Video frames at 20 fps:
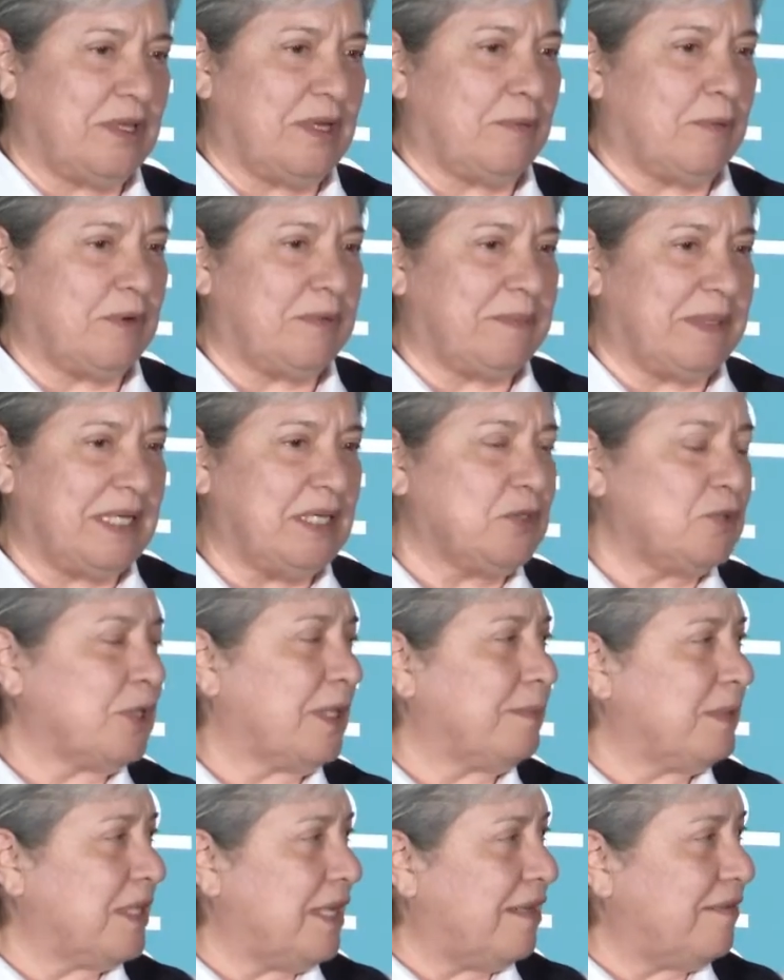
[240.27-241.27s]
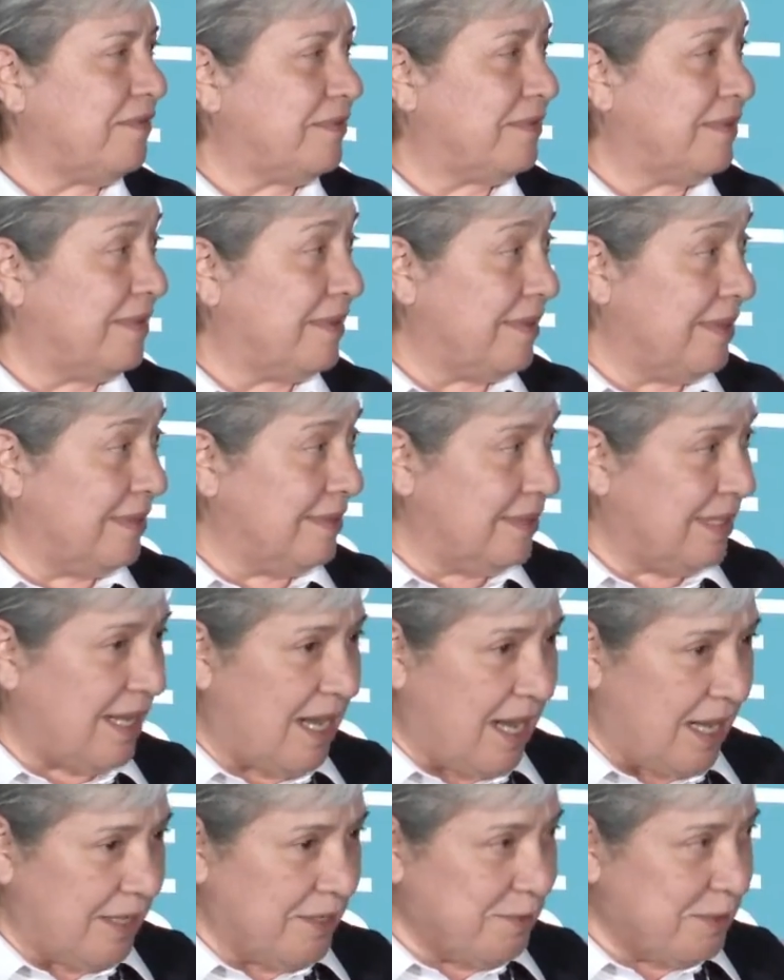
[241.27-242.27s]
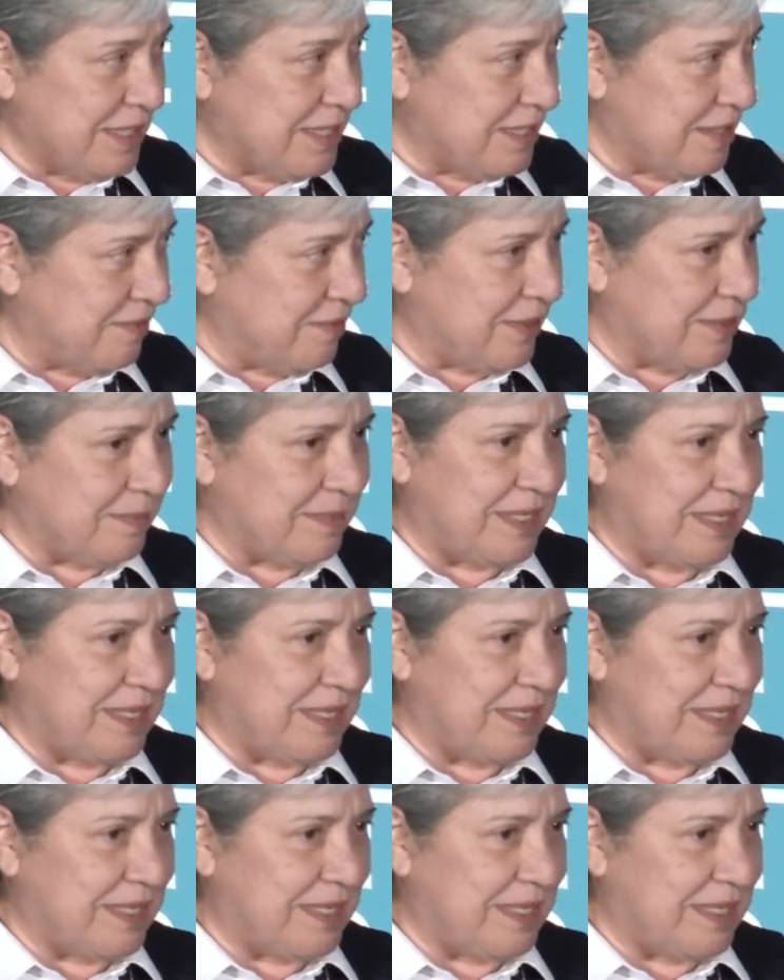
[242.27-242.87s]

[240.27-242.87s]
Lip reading: they were being dropped off, hundreds of them.